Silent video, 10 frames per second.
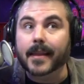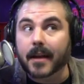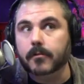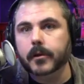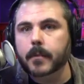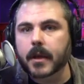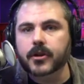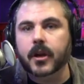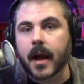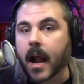that really
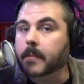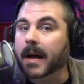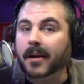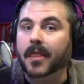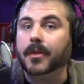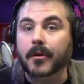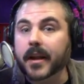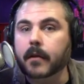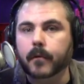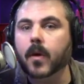means you got about
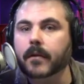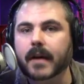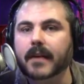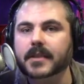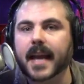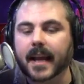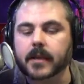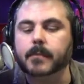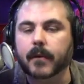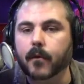30 to 45
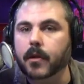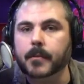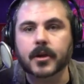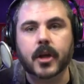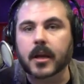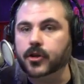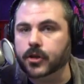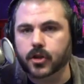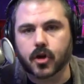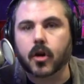seconds before the machine
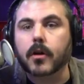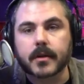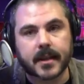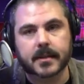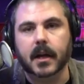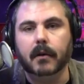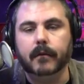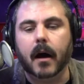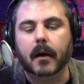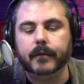just turns
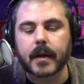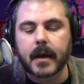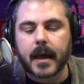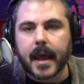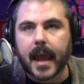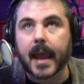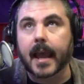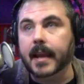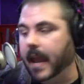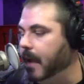itself off.
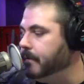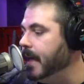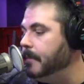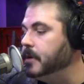And if that